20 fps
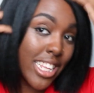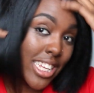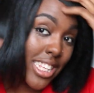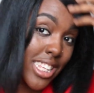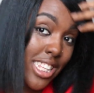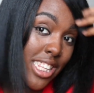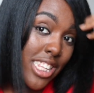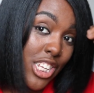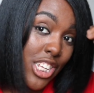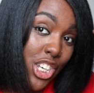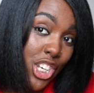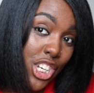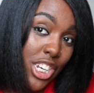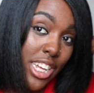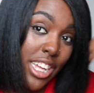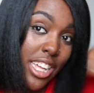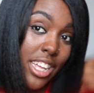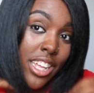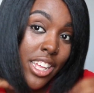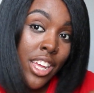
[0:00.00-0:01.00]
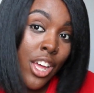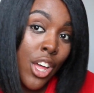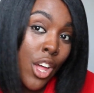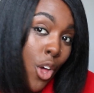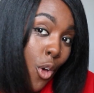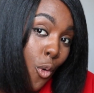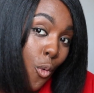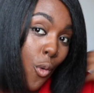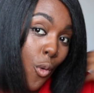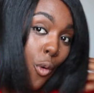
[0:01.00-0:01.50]
this is legit
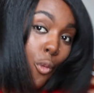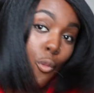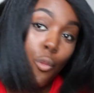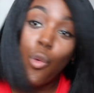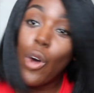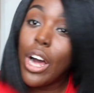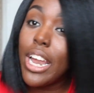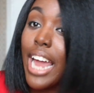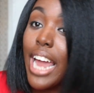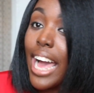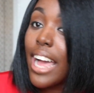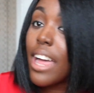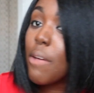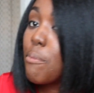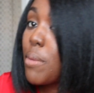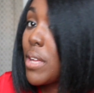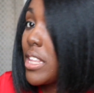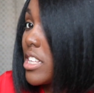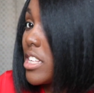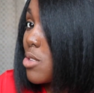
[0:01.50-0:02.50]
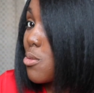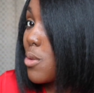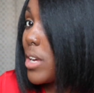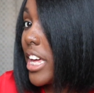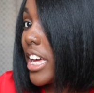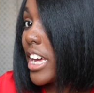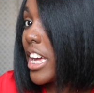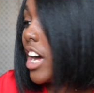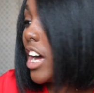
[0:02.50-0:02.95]
when I put this wig